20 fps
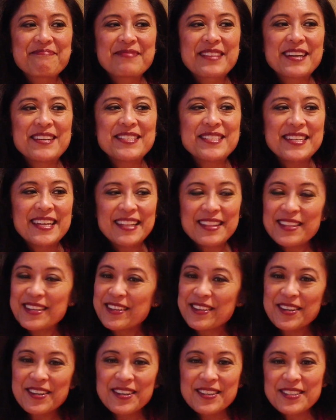was talking
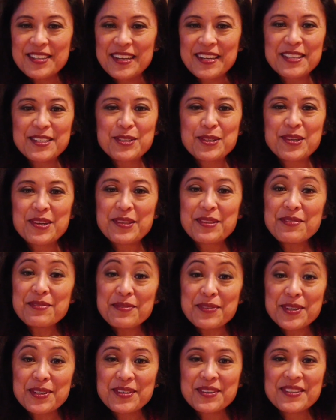to her on the
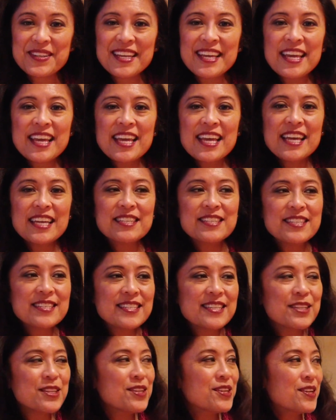phone, and she
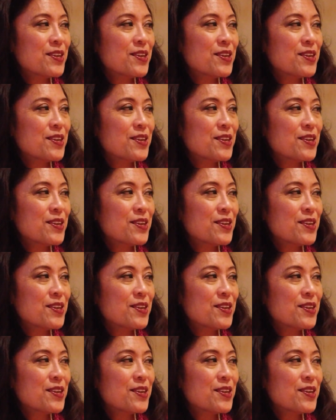said,